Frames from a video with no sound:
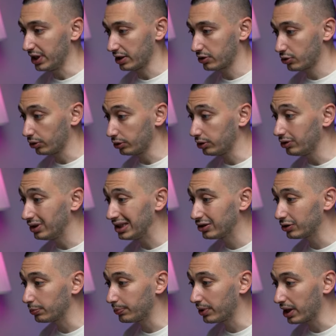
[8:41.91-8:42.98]
So you need to
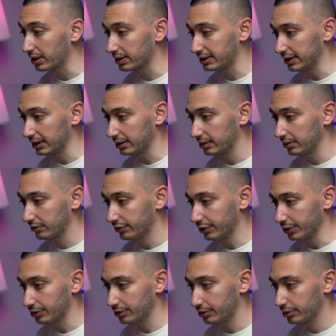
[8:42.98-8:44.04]
parse it
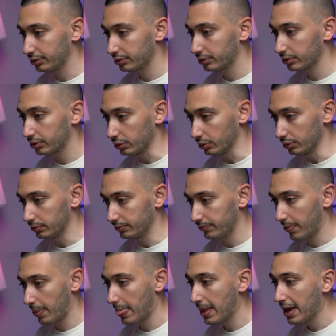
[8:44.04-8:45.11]
first. Cool.
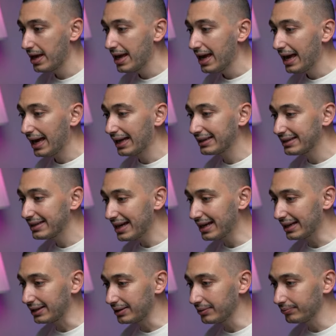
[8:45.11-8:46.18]
And
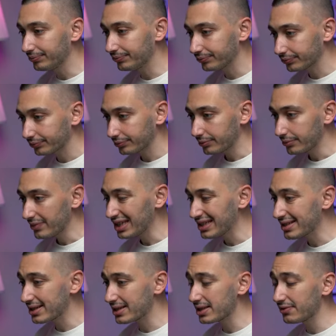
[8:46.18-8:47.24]
then
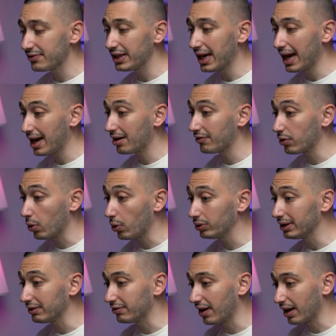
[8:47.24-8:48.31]
since we have only
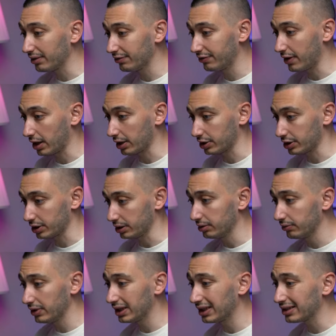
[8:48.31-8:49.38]
one function, we
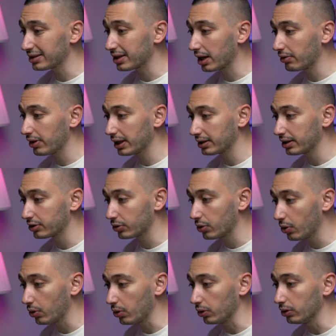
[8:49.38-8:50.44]
can directly
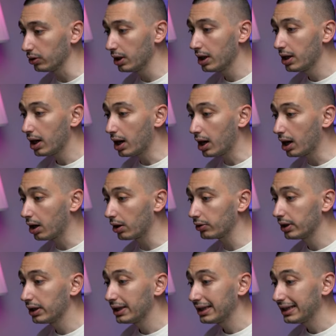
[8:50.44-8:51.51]
call our
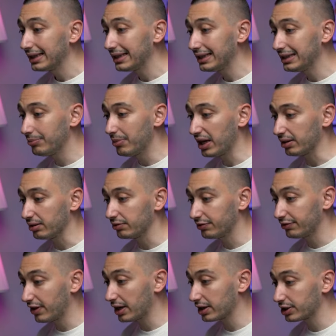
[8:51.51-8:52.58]
email
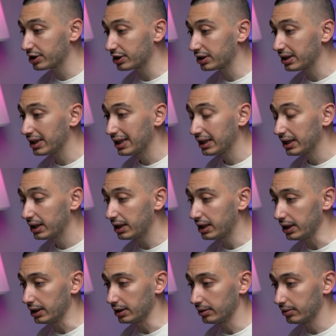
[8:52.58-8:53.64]
function here.